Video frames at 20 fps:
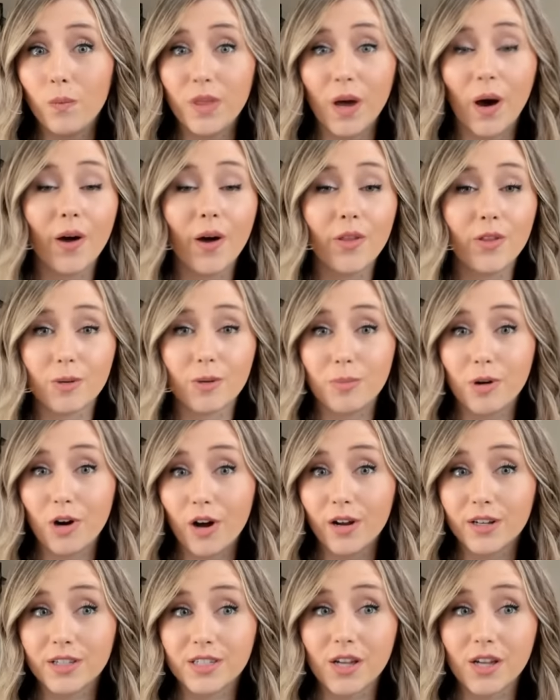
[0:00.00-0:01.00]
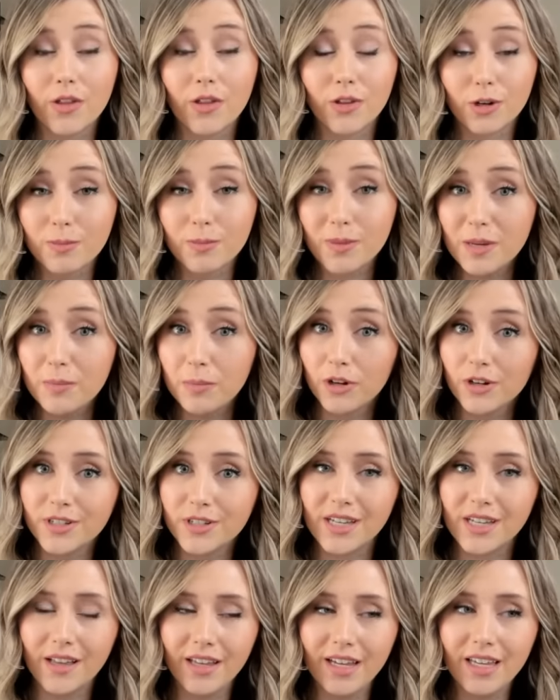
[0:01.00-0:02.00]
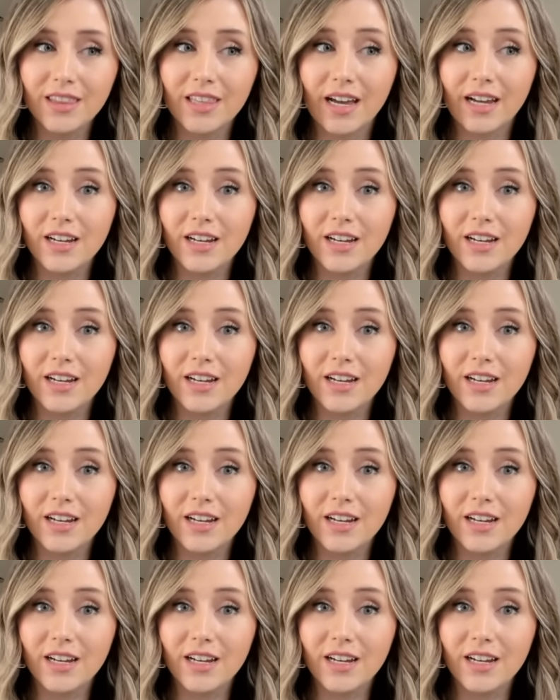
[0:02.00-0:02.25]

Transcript: the other products other people are selling.